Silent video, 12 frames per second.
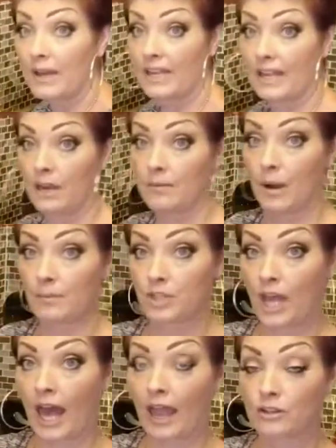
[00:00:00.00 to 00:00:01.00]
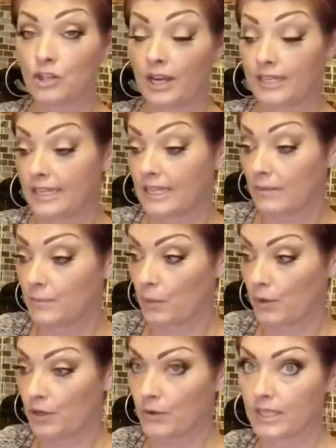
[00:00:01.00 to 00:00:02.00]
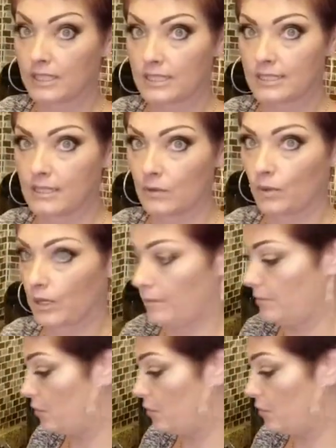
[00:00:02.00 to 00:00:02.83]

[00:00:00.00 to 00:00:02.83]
camera, I'm trying to keep it where you can see what I'm